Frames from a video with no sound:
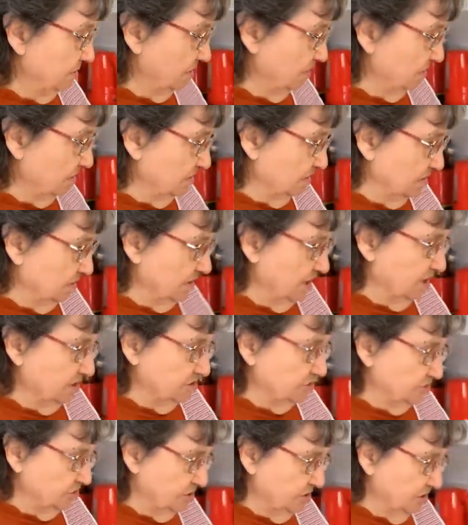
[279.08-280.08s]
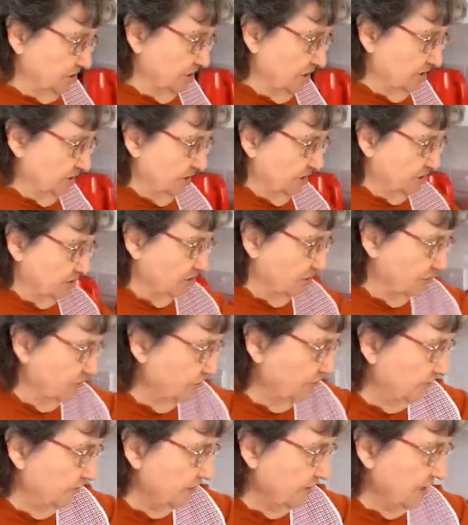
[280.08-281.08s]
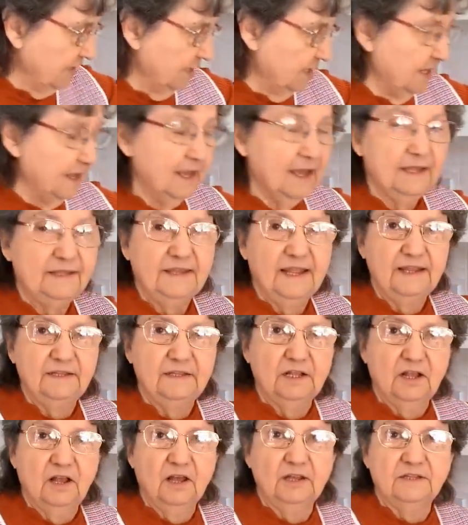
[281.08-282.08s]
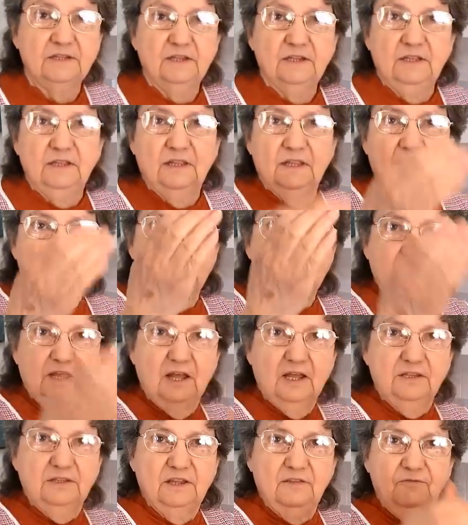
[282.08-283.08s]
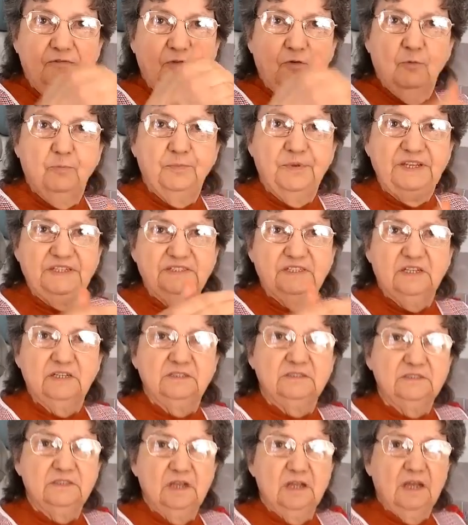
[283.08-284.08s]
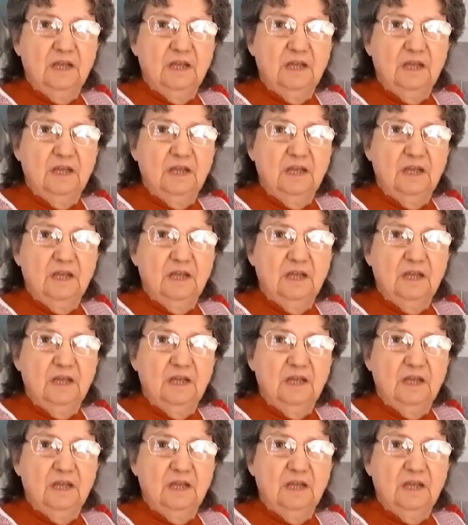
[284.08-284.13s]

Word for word: large garlic clove and then cut it like that in 4 pieces.